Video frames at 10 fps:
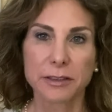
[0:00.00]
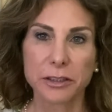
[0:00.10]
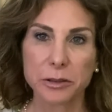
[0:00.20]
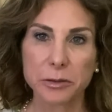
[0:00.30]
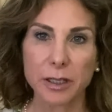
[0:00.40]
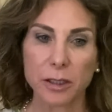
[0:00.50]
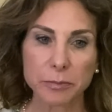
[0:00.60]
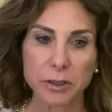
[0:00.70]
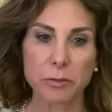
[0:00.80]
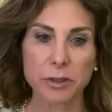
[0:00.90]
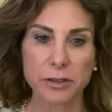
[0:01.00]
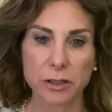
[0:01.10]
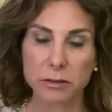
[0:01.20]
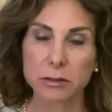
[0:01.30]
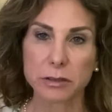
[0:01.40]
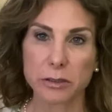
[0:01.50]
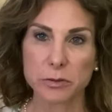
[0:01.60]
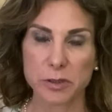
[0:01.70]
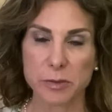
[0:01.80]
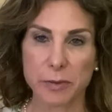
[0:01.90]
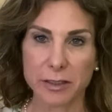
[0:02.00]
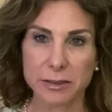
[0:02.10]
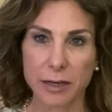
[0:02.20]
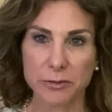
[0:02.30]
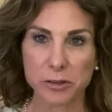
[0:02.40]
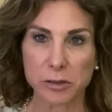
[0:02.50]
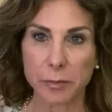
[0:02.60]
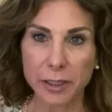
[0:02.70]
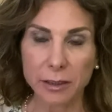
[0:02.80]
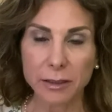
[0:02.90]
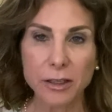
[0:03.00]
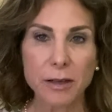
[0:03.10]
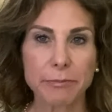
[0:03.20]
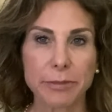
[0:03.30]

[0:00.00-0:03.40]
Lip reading: to help lower your glucose response after a meal,